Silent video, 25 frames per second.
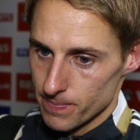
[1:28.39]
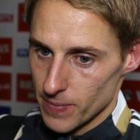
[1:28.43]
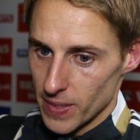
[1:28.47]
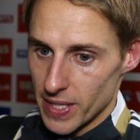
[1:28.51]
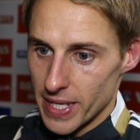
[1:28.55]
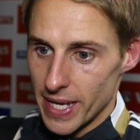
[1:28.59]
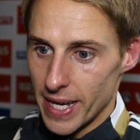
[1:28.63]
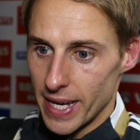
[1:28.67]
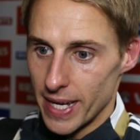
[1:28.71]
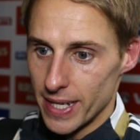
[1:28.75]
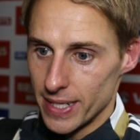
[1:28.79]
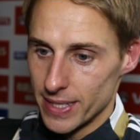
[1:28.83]

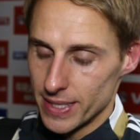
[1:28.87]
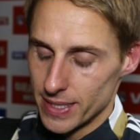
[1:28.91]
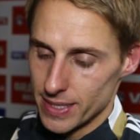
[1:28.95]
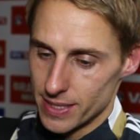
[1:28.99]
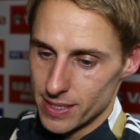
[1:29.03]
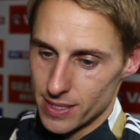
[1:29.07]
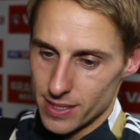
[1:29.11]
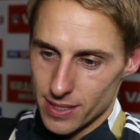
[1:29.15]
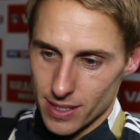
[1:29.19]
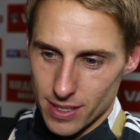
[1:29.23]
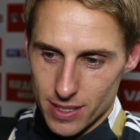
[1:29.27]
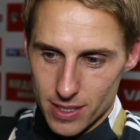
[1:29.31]
yeah,
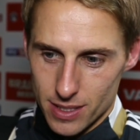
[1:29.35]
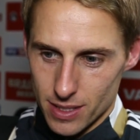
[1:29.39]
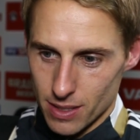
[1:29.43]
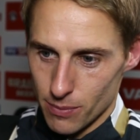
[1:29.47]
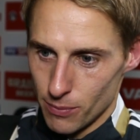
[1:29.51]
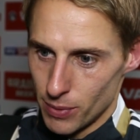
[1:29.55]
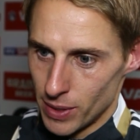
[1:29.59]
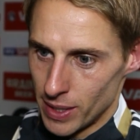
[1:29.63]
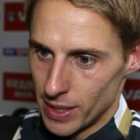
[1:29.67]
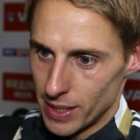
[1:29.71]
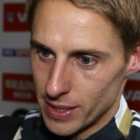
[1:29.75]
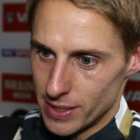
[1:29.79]
it's it's
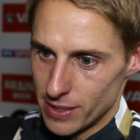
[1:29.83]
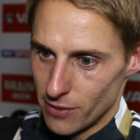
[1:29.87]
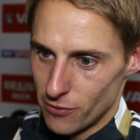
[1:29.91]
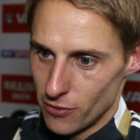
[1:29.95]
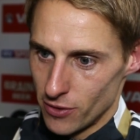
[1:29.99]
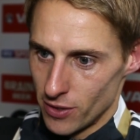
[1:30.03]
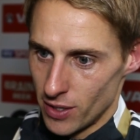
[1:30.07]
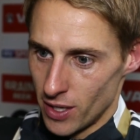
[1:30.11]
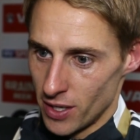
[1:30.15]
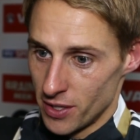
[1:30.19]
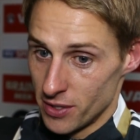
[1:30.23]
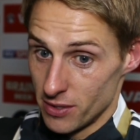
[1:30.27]
completely
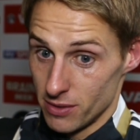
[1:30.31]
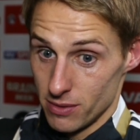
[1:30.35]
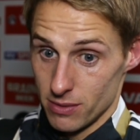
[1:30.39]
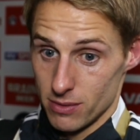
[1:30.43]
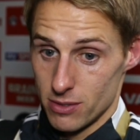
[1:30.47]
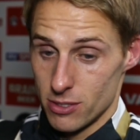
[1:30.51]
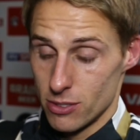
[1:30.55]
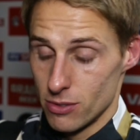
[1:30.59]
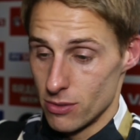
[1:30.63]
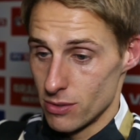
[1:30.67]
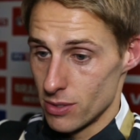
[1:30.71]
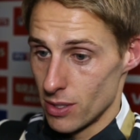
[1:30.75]
different. I, as
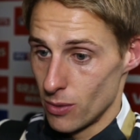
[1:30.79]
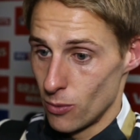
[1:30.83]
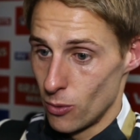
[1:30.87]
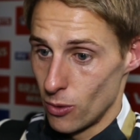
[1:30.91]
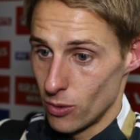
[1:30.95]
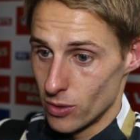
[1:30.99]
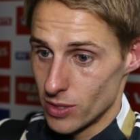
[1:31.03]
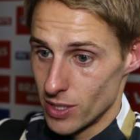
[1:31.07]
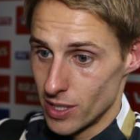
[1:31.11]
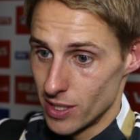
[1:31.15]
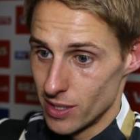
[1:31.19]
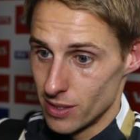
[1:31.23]
soon as I
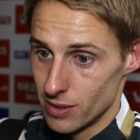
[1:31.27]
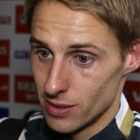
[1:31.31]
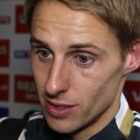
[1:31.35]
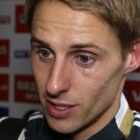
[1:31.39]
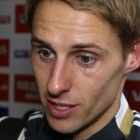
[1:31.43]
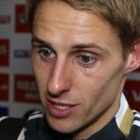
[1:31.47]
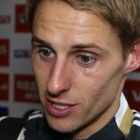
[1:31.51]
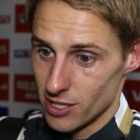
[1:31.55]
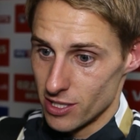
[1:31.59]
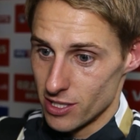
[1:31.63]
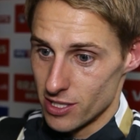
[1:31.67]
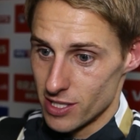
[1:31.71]
walked in, you
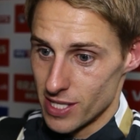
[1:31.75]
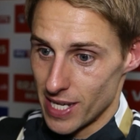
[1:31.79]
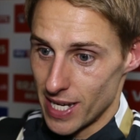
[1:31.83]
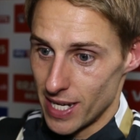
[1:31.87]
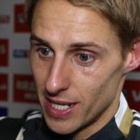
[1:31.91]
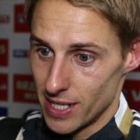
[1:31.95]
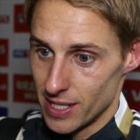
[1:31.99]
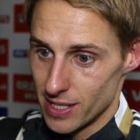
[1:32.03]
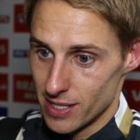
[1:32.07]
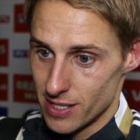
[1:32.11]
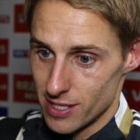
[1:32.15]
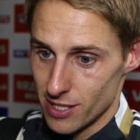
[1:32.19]
can just
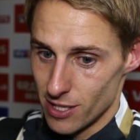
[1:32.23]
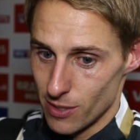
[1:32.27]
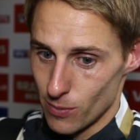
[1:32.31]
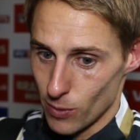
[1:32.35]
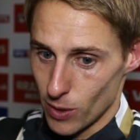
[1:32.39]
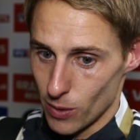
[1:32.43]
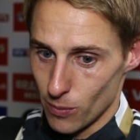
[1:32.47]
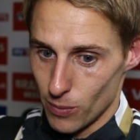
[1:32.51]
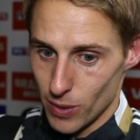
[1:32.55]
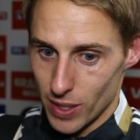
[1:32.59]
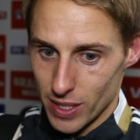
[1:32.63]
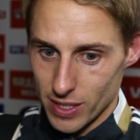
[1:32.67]
tell it's um,
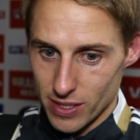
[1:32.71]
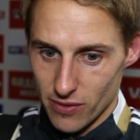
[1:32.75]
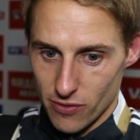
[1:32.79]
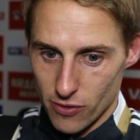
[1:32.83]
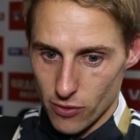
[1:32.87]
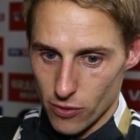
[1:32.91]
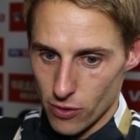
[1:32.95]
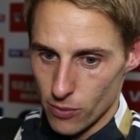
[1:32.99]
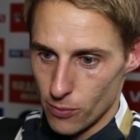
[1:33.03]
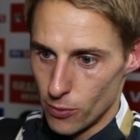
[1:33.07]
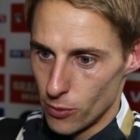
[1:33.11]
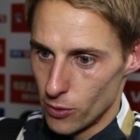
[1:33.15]
completely
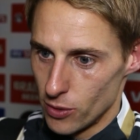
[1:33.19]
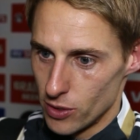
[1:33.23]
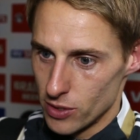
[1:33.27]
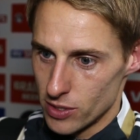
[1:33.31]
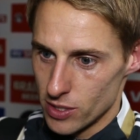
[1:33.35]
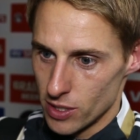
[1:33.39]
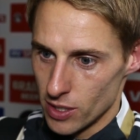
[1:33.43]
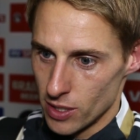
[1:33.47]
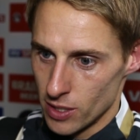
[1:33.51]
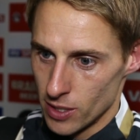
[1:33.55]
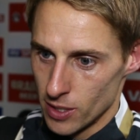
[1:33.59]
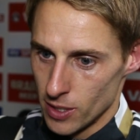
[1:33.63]
different. The boys
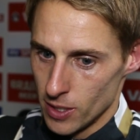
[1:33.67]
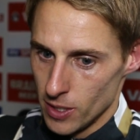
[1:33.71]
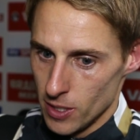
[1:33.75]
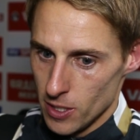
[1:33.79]
are